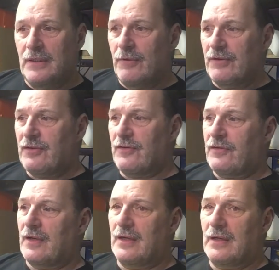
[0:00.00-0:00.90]
which is
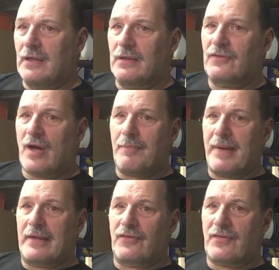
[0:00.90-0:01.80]

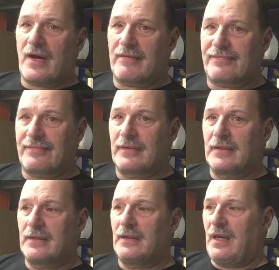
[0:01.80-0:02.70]
top-end stuff.
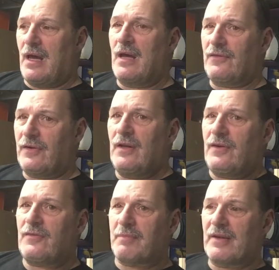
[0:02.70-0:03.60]
Yeah, it's
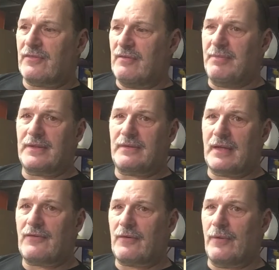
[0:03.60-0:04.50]
expensive, but
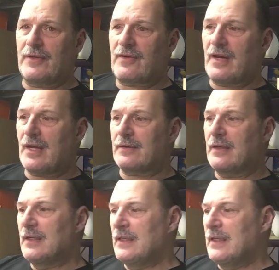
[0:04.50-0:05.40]
that's the way it's done.
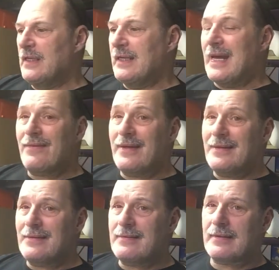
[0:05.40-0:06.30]
Now the
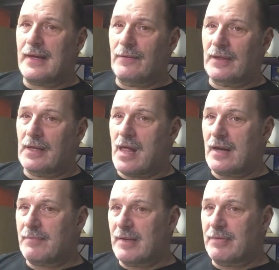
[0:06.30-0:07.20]
inside, what a lot
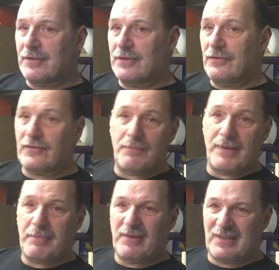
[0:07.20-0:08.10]
of people do, some
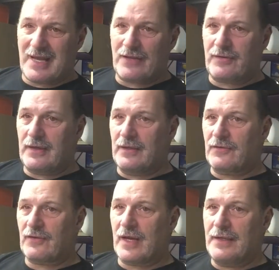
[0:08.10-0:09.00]
people glass the
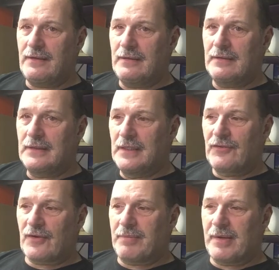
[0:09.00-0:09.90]
inside,
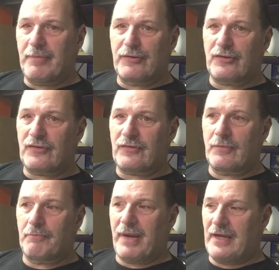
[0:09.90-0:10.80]
some people just
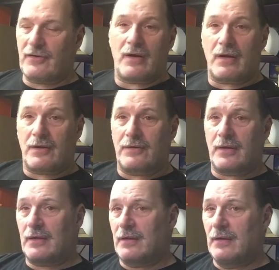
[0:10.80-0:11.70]
paint on
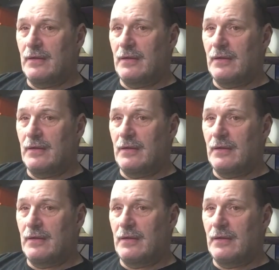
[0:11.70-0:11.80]
a